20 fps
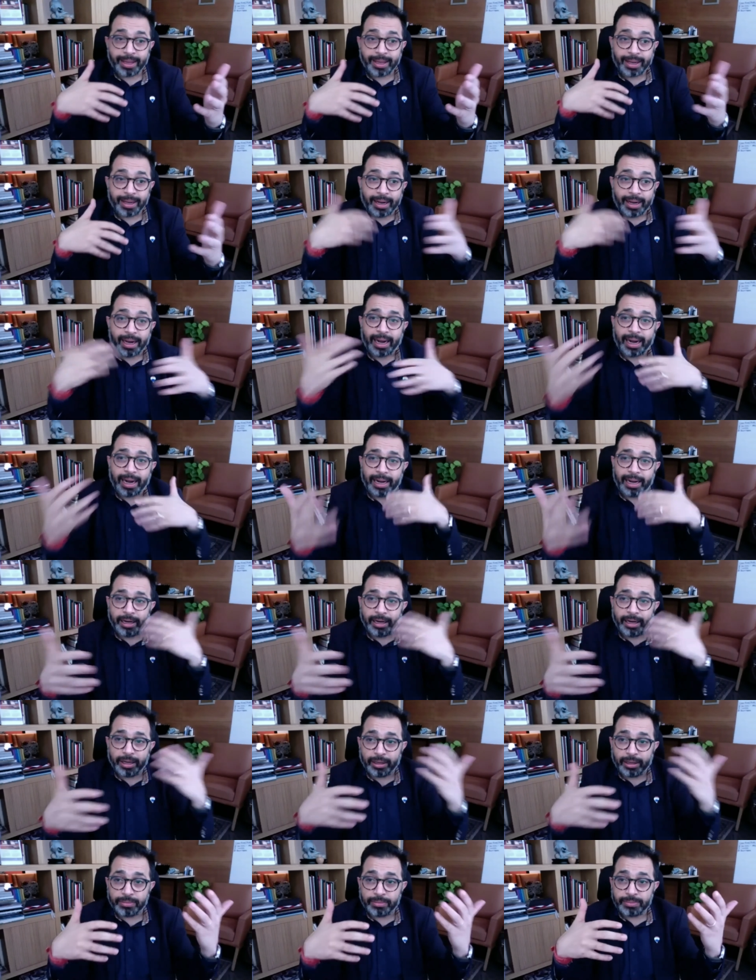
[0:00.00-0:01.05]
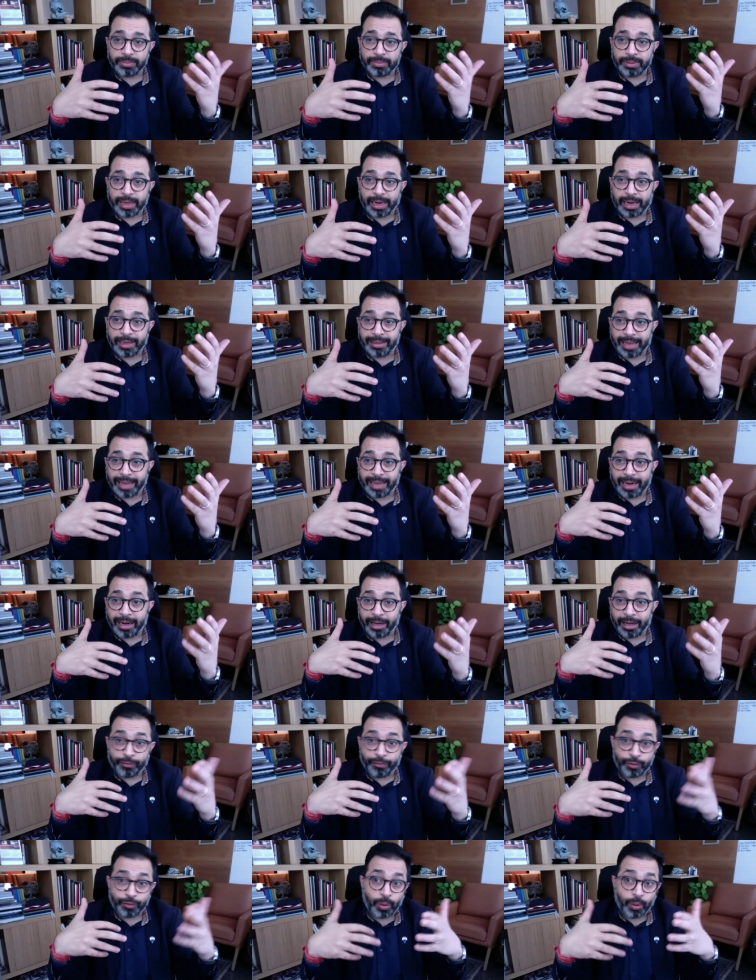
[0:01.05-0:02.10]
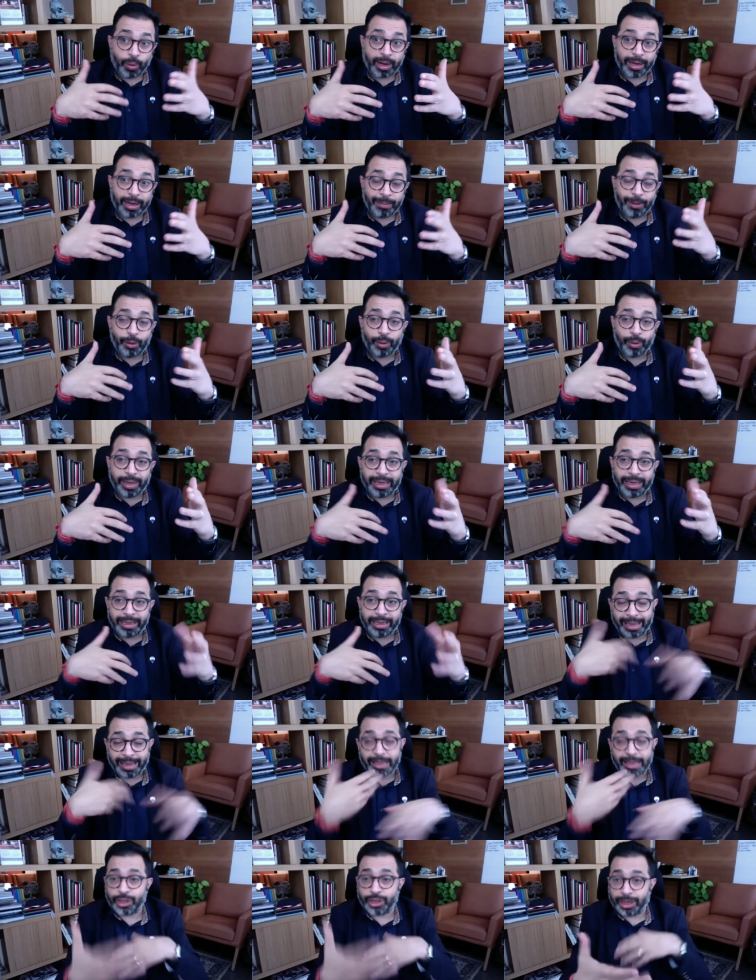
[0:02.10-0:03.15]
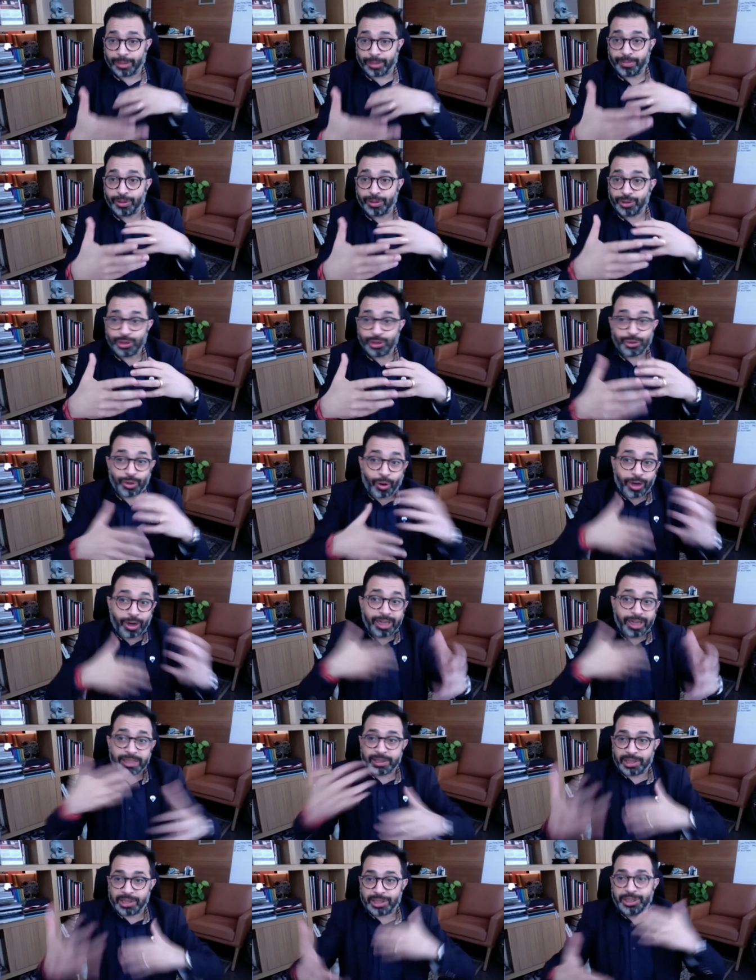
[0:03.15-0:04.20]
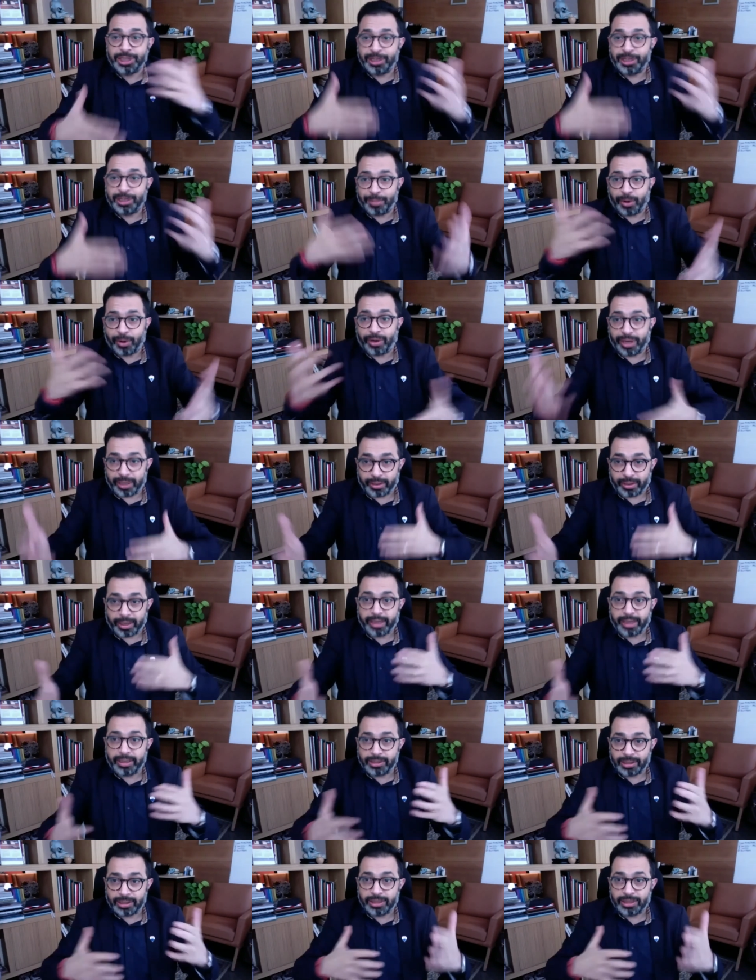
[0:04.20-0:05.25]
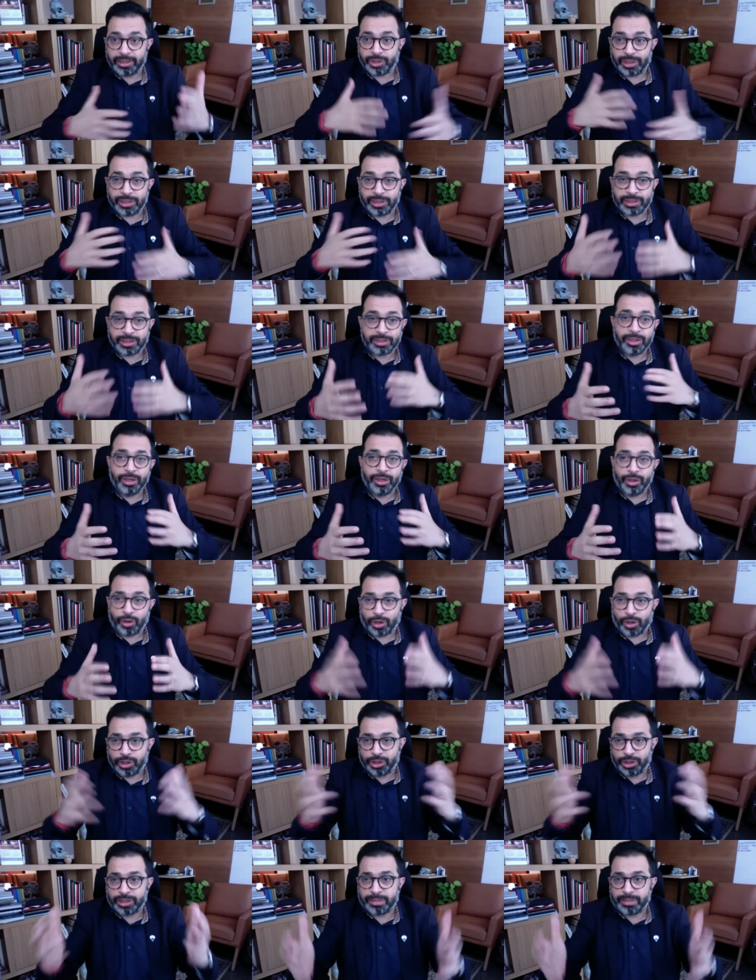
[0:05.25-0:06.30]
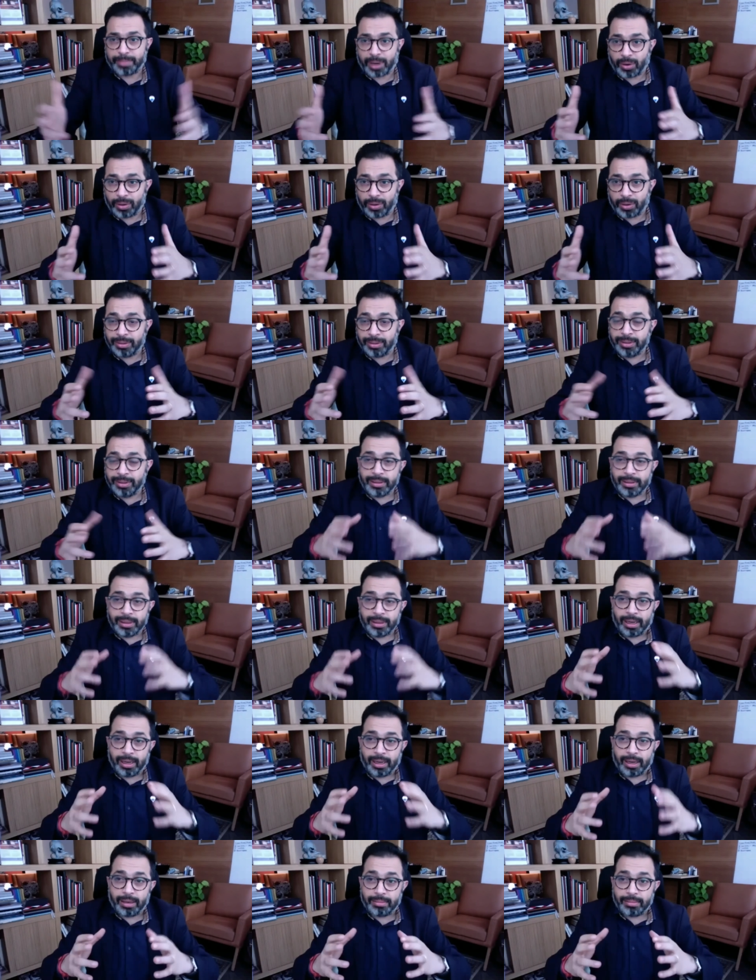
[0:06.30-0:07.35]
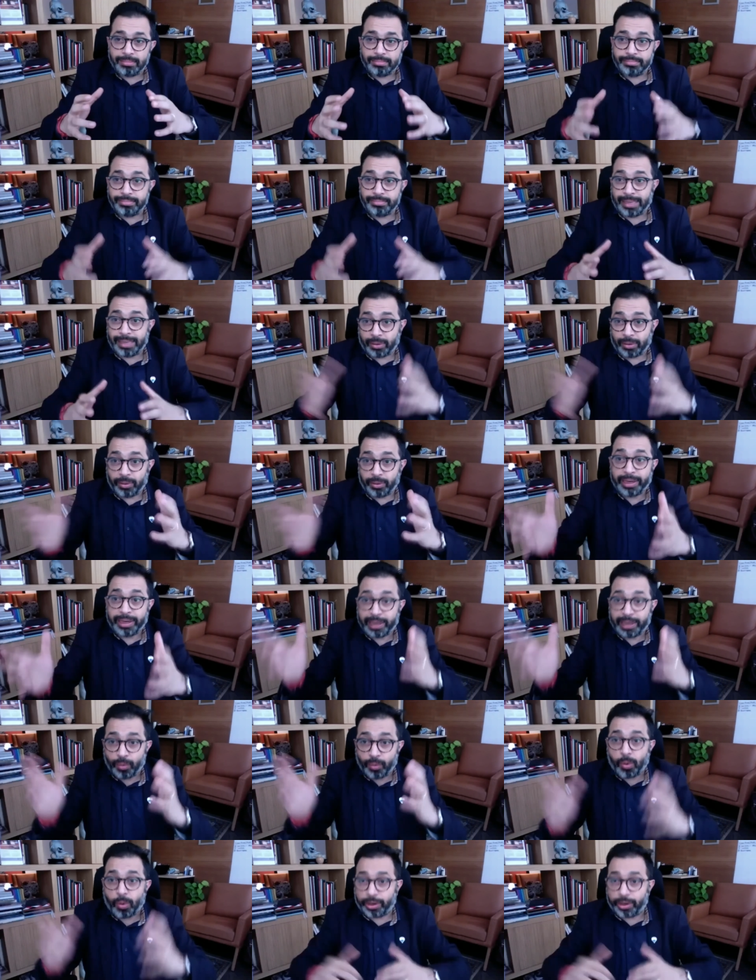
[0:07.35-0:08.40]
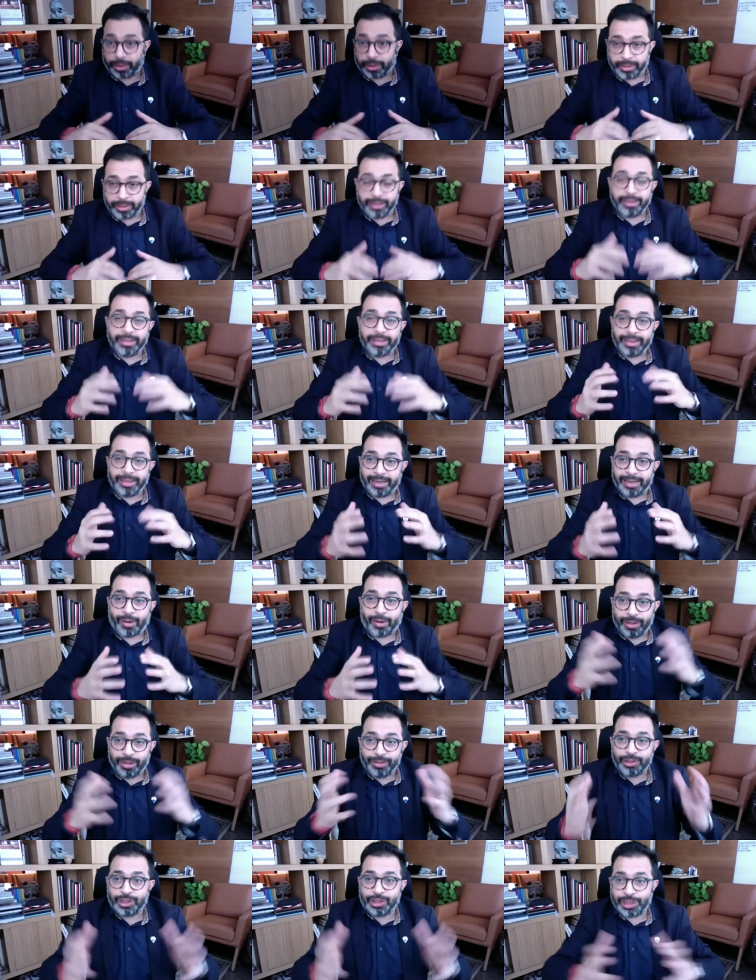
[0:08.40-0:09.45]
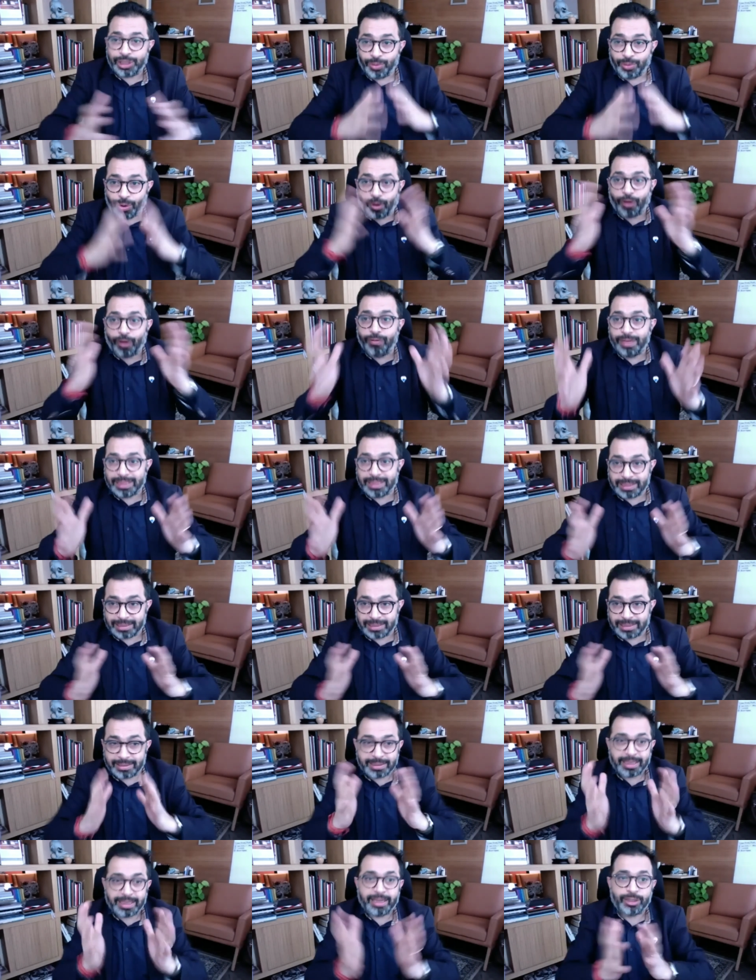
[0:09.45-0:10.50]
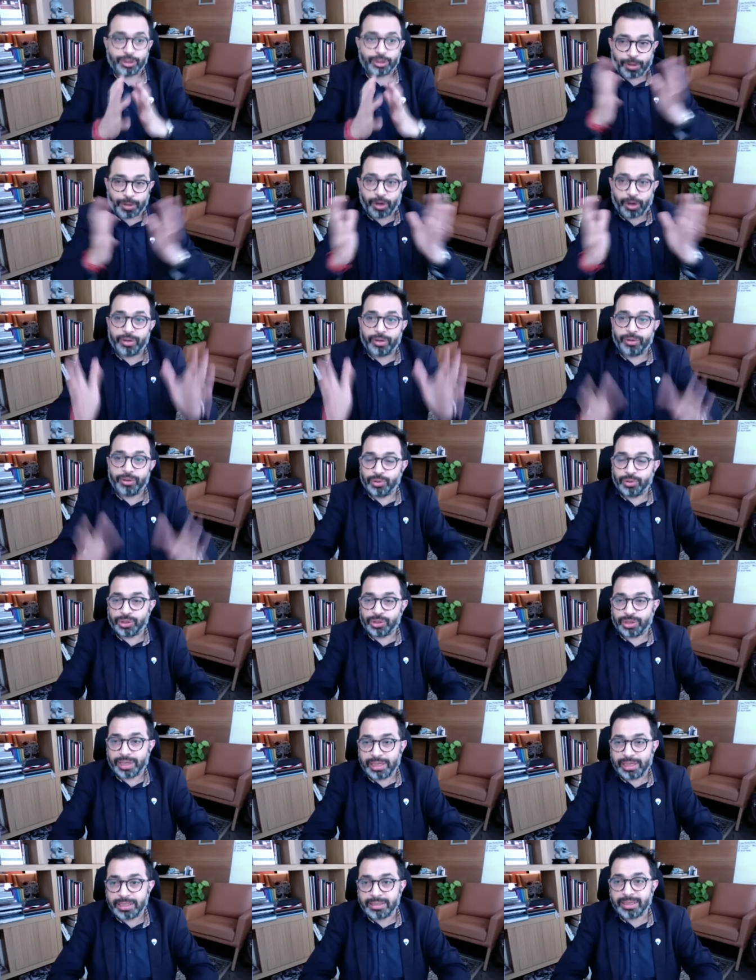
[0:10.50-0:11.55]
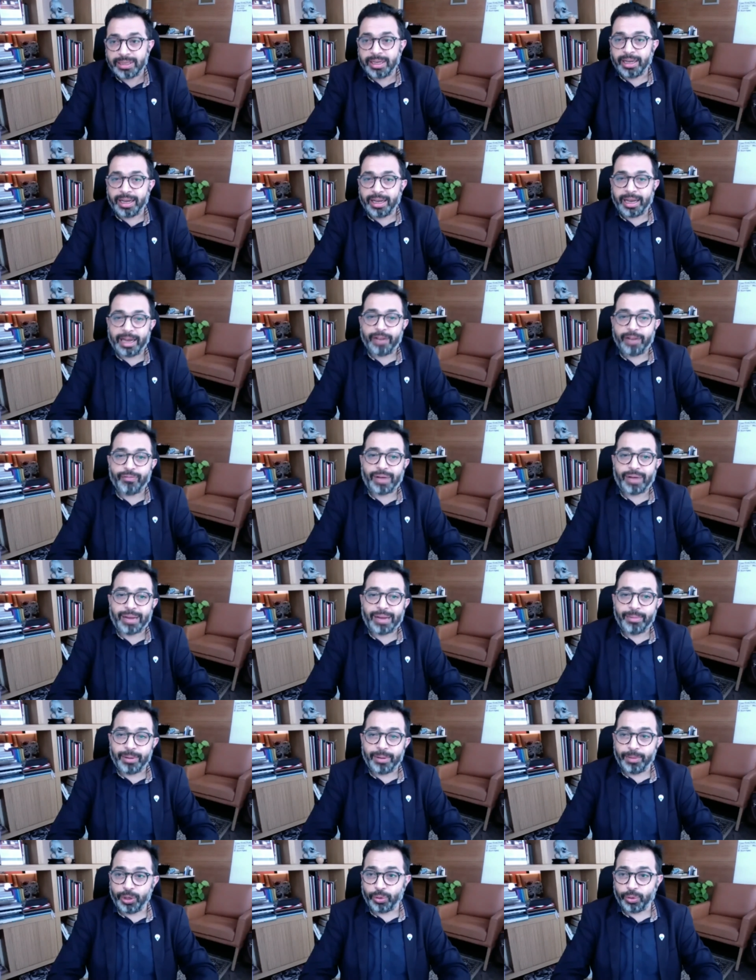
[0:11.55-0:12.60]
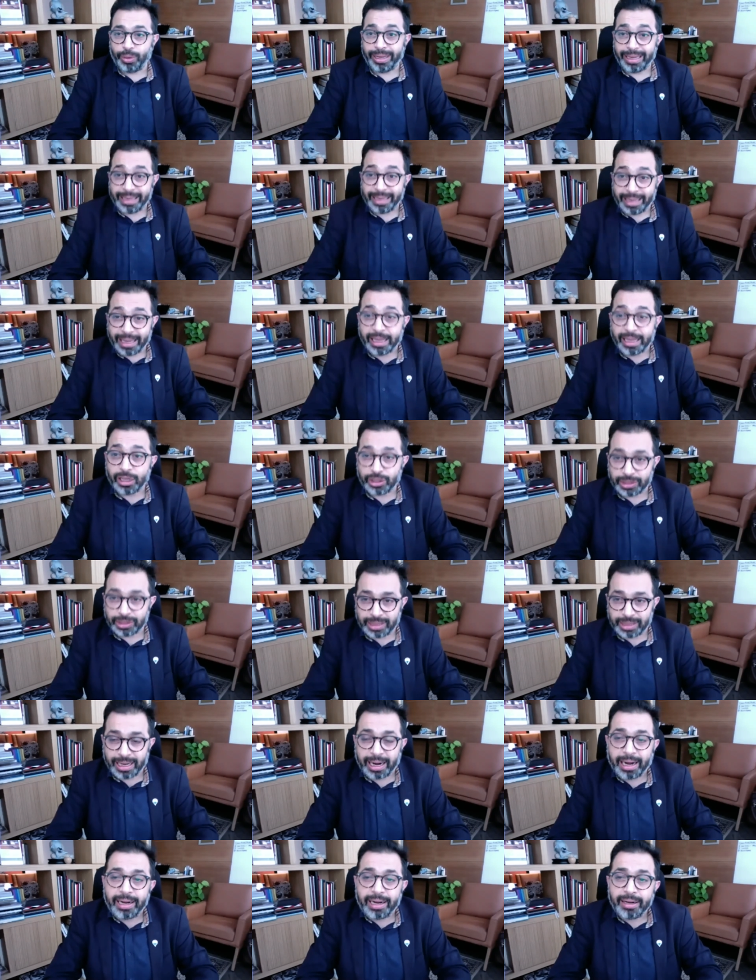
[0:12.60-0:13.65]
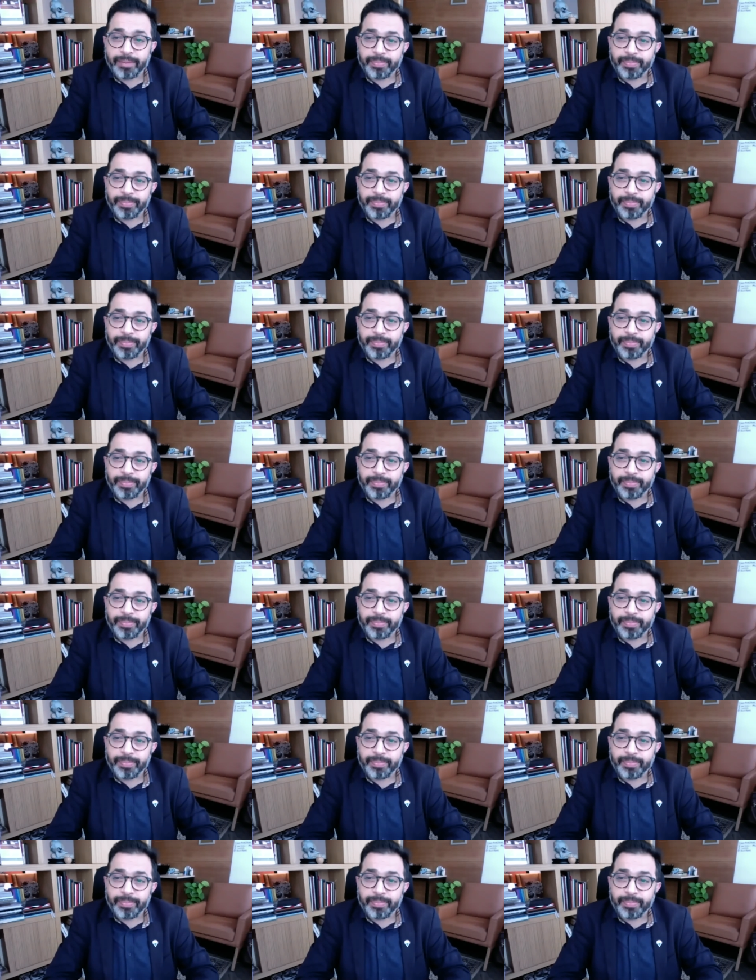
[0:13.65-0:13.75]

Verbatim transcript: and uh, and then if you are able to engage her because she's already searching about it right see she's conscious about uh, better drinking water. Now, she will always helps about those things. And if I'm able to engage that